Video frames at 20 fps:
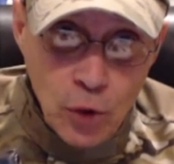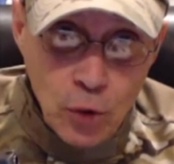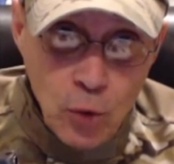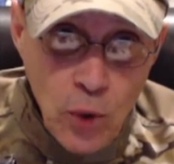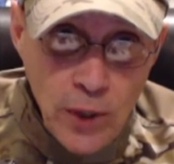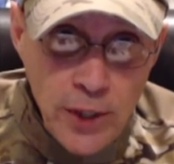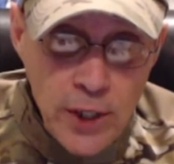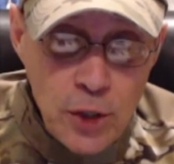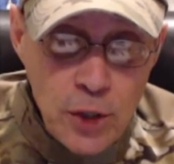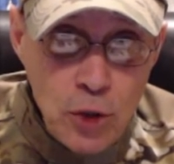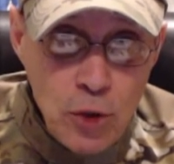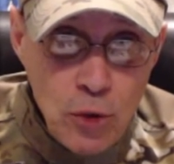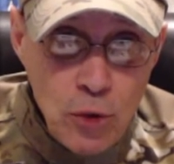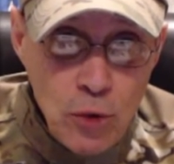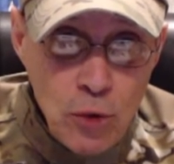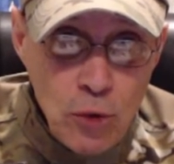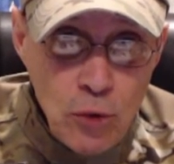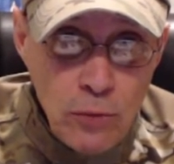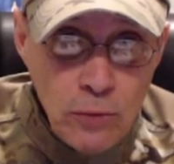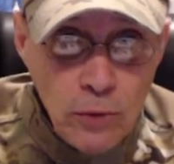the
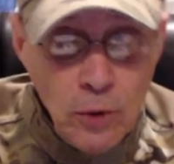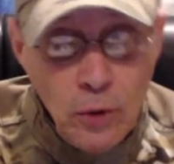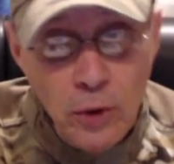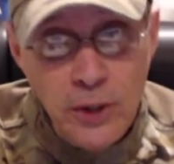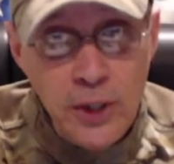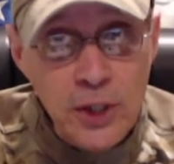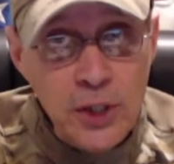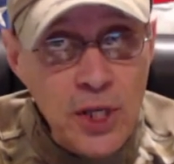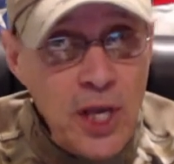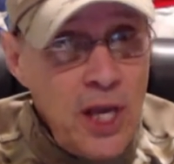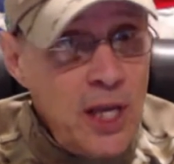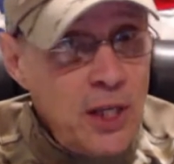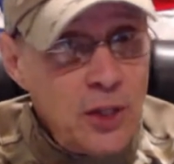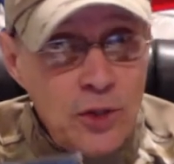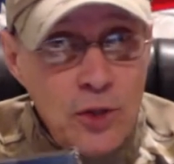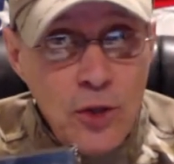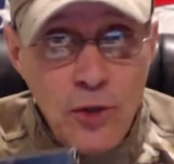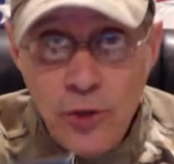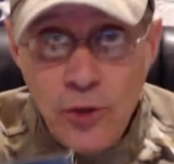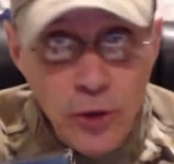22, or in this
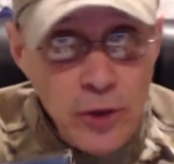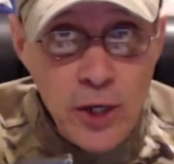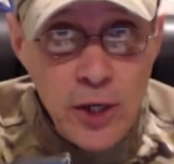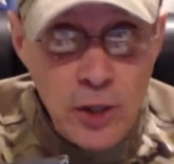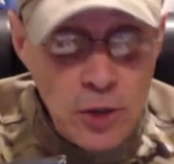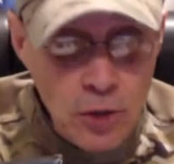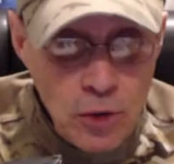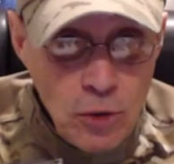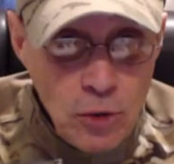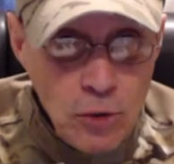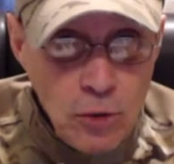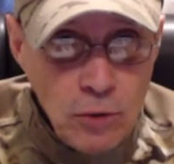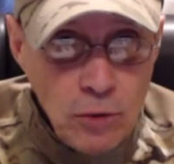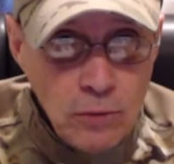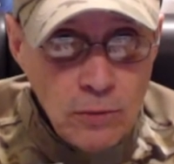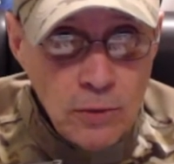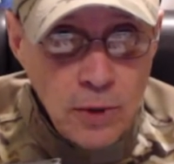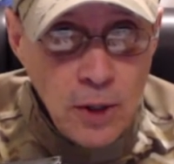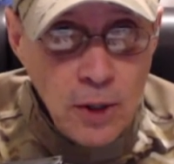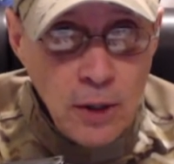case the
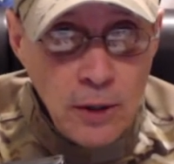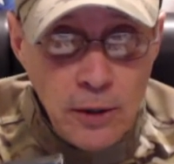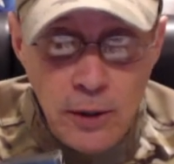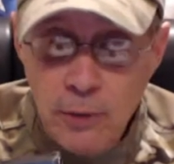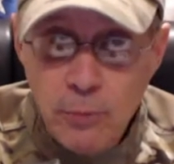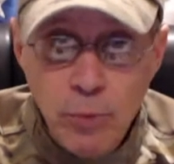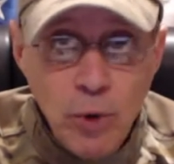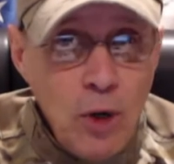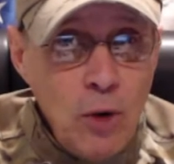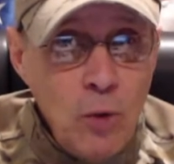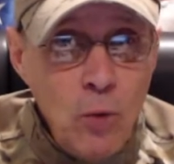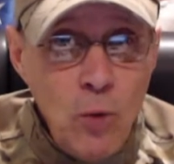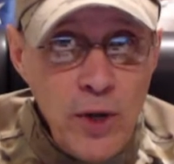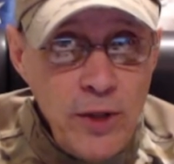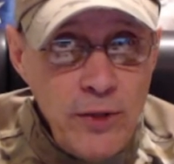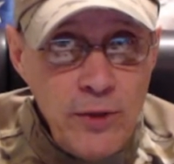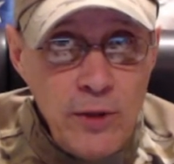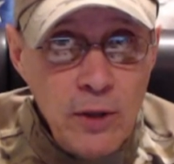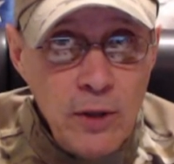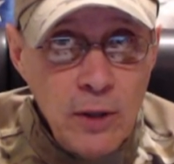32 you brought
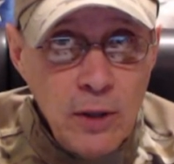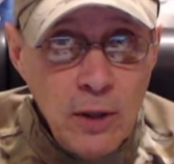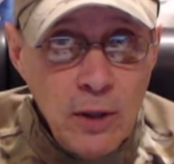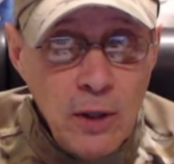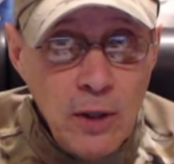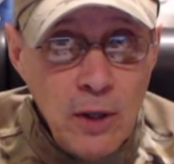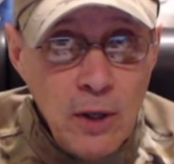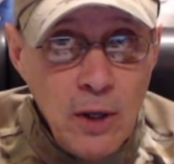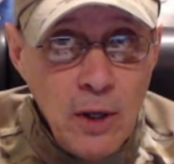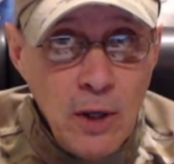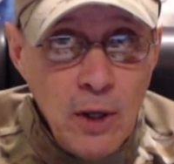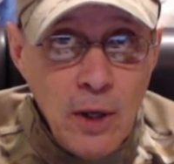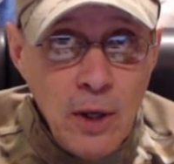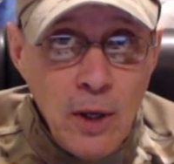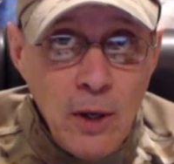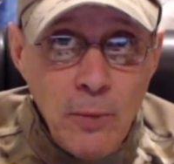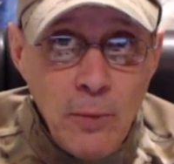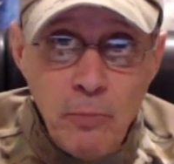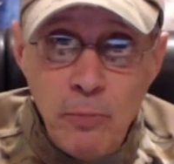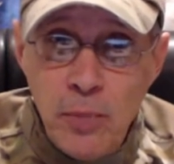with you,
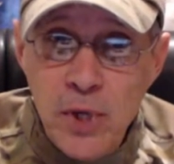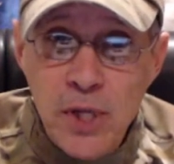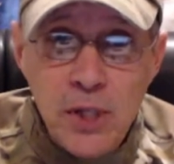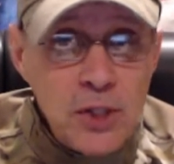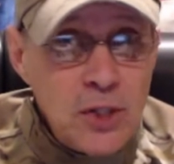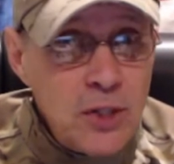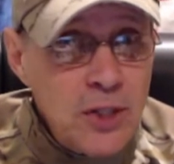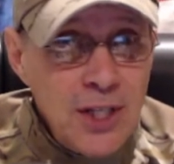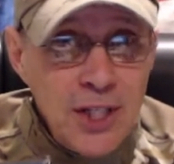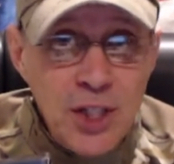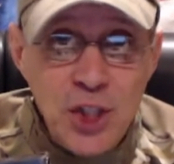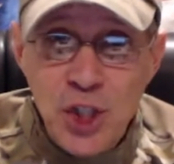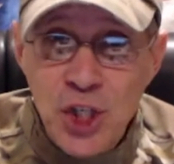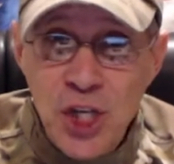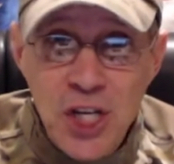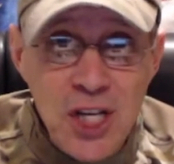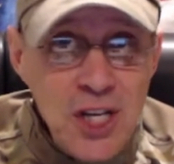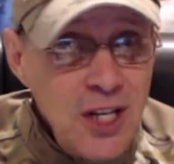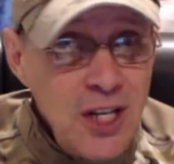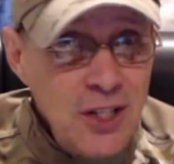beats the
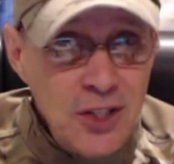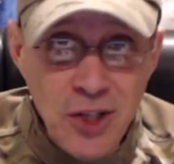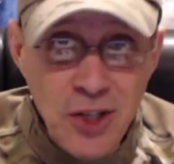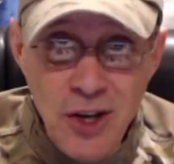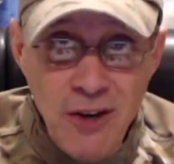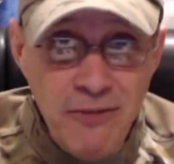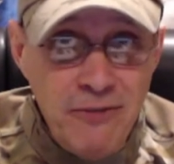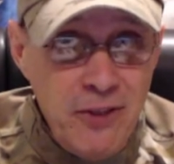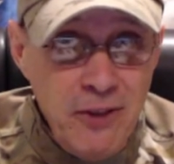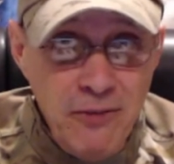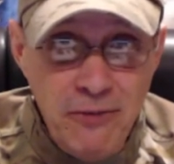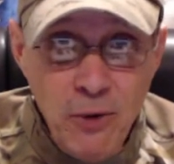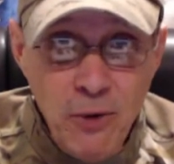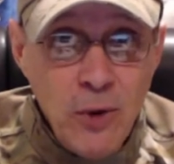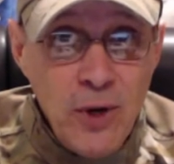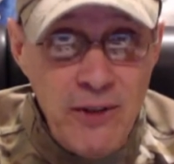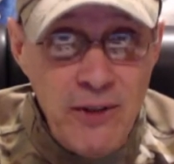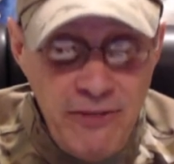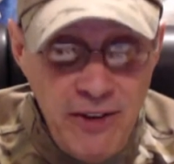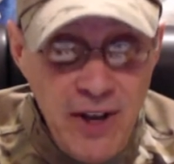cheese off the
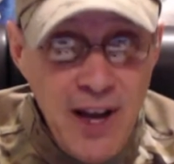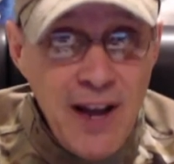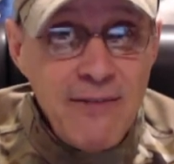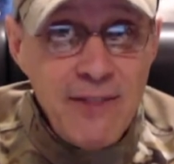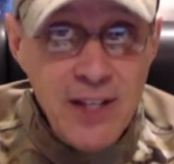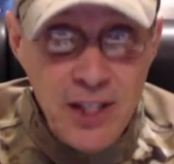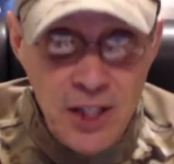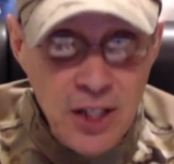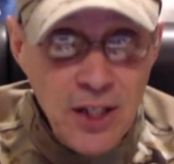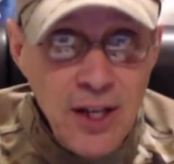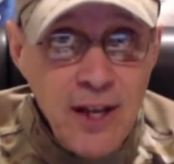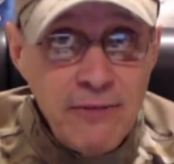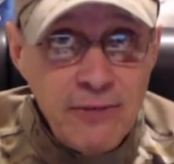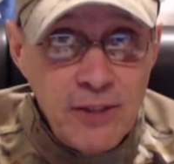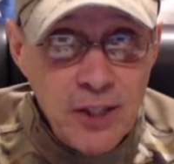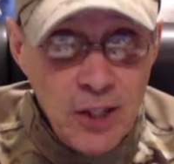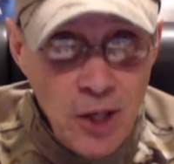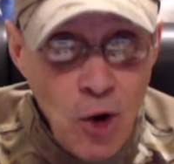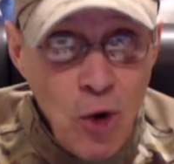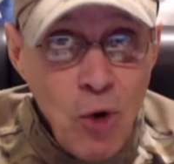45 that you
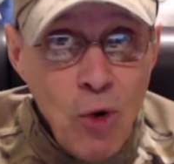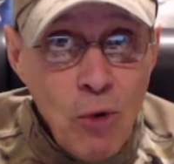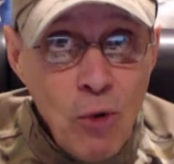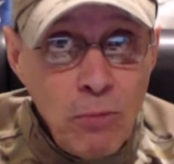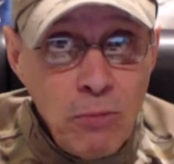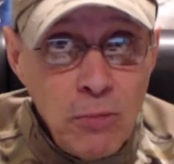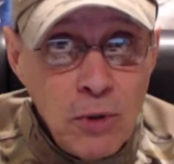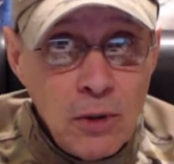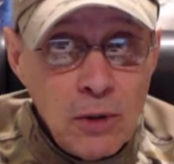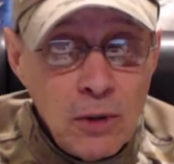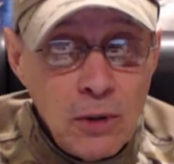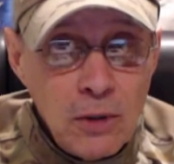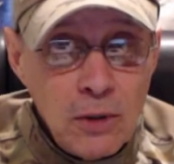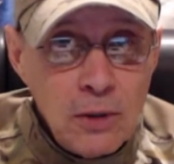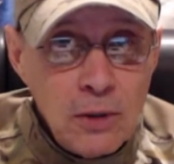left at home.